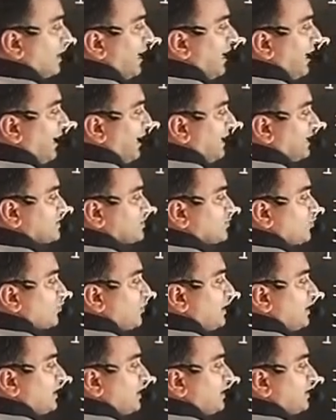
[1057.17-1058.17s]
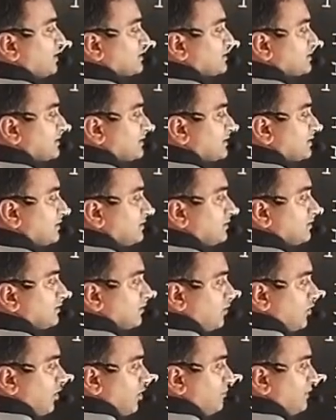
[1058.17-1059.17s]
as V is
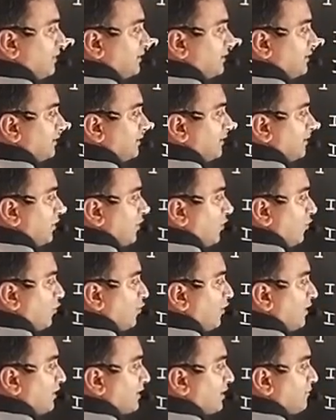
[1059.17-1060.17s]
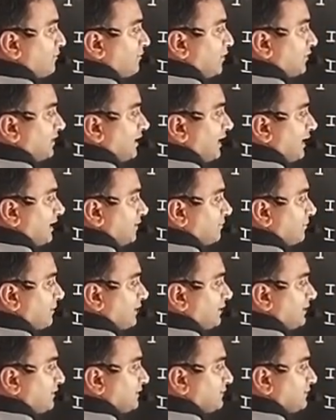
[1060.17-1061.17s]
common, 1 upon
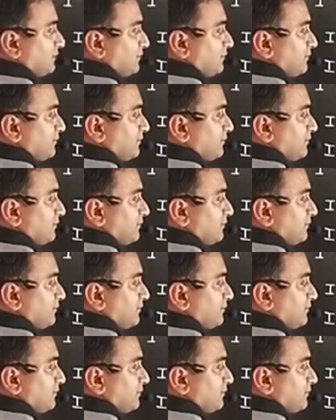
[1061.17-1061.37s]
Rp